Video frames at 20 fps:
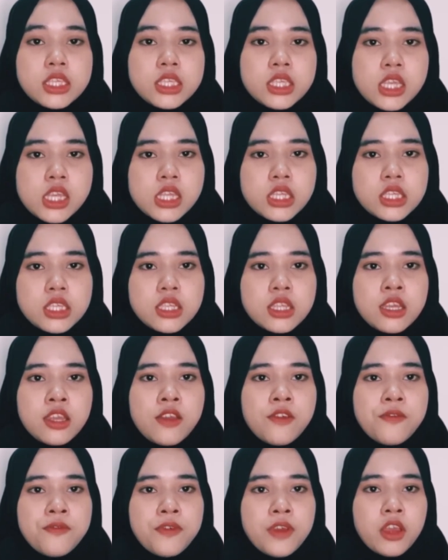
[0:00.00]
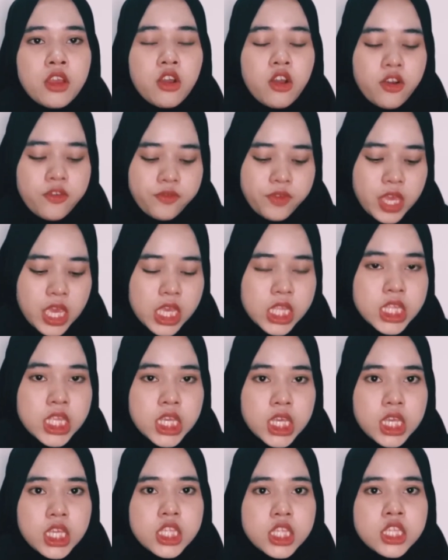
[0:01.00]
since the effect of
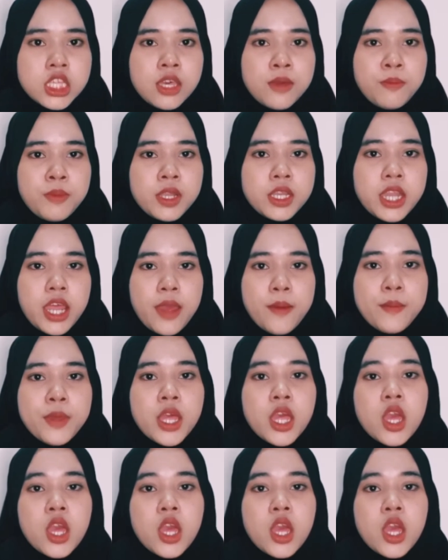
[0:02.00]
adding in cheaper debt